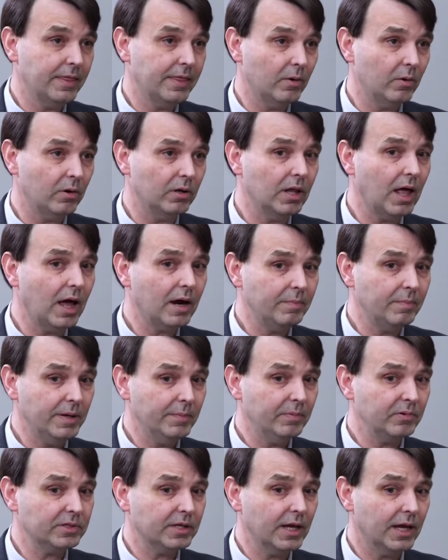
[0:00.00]
And there were a lot of
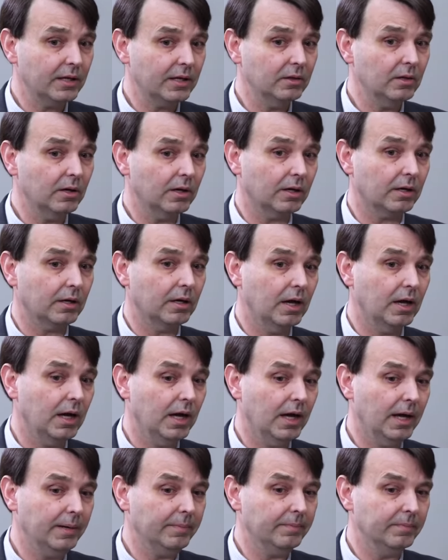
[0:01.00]
people saying, look,
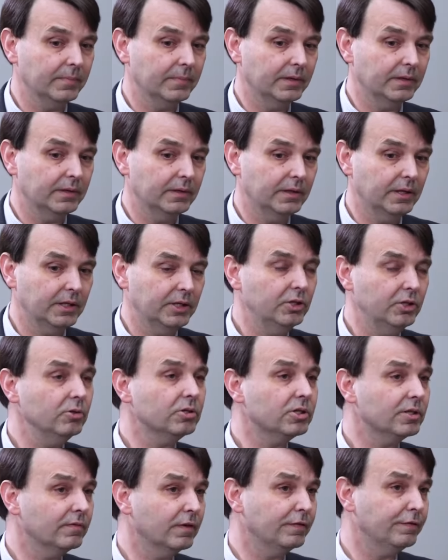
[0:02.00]
the
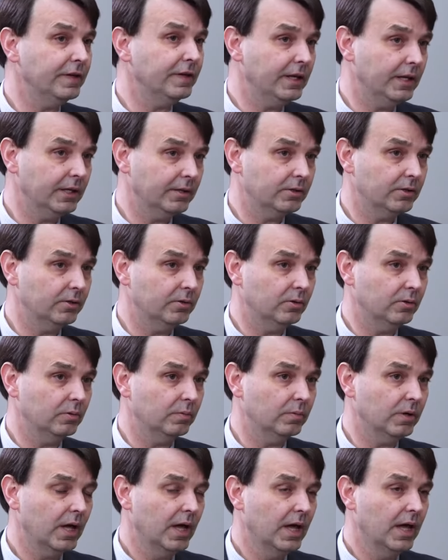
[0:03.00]
use of a feeding
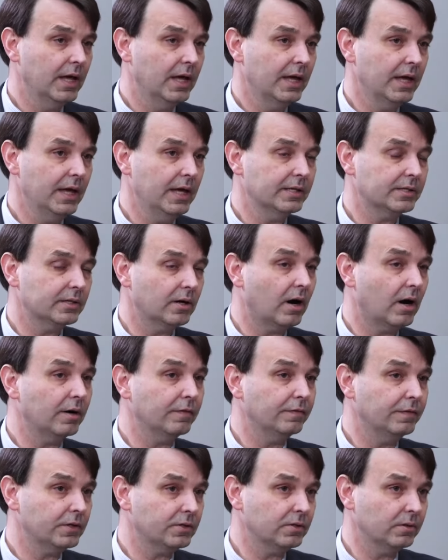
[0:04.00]
tube is an
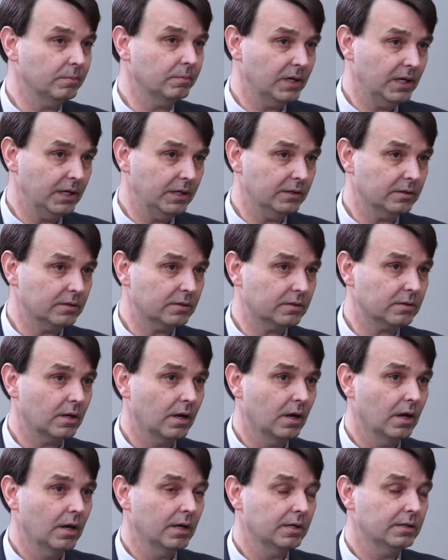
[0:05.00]
artificial means
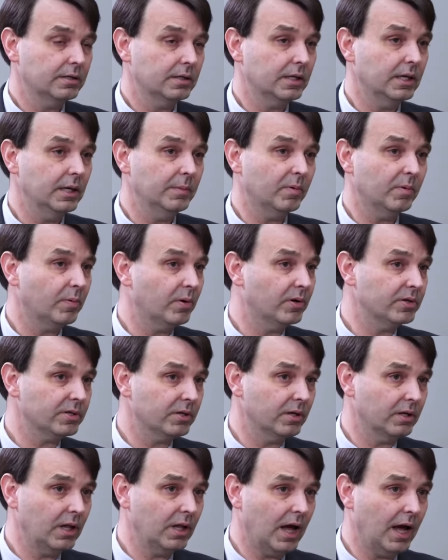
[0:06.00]
to keep a
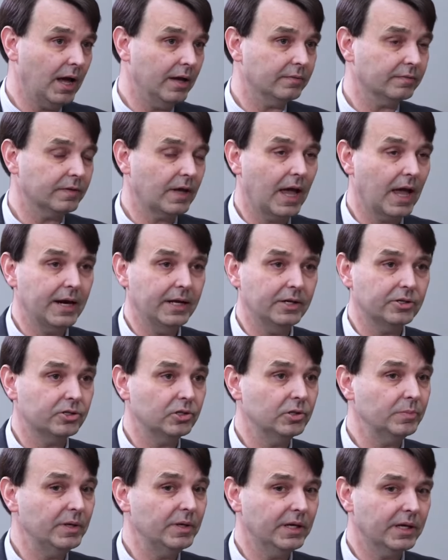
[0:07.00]
person alive, and it
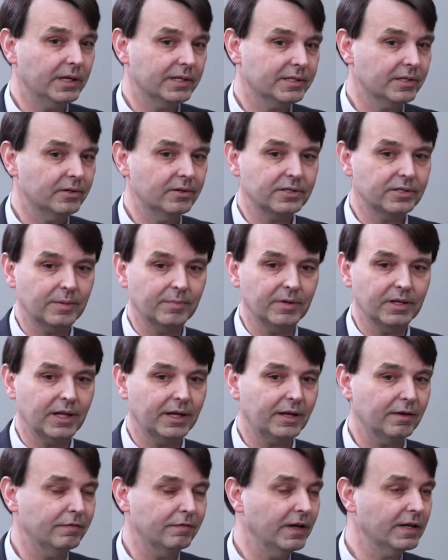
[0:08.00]
should be considered something
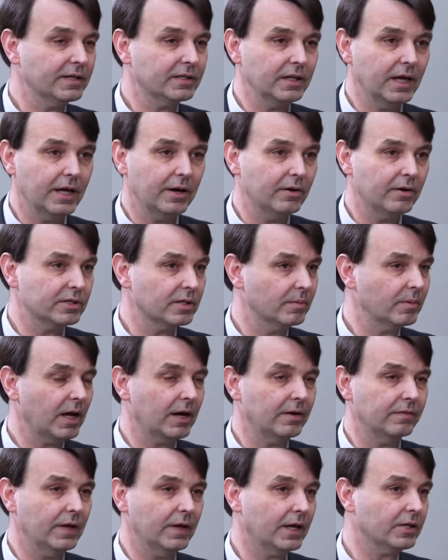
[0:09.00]
like a ventilator, some
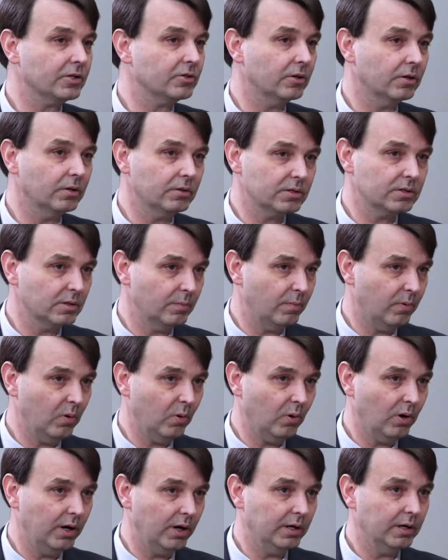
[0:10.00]
kind of external
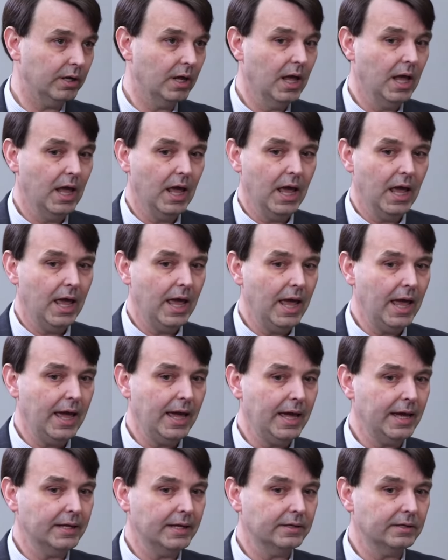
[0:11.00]
support,
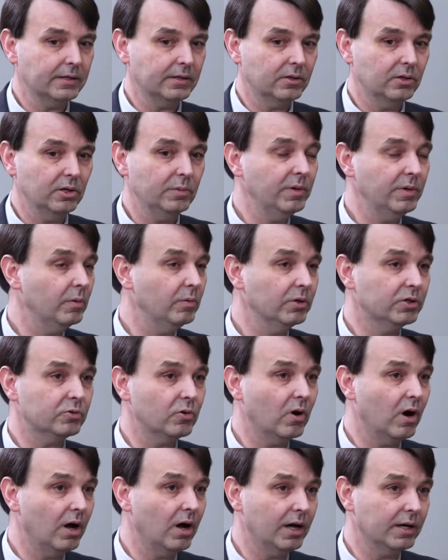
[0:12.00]
and could be
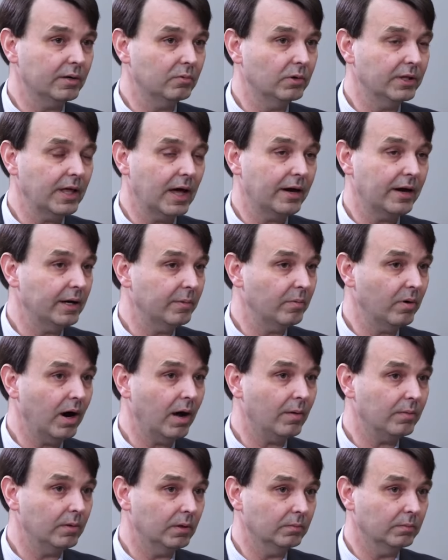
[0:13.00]
withdrawn without any
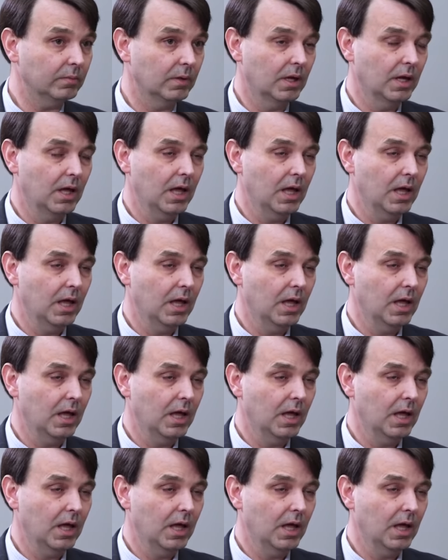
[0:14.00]
problem.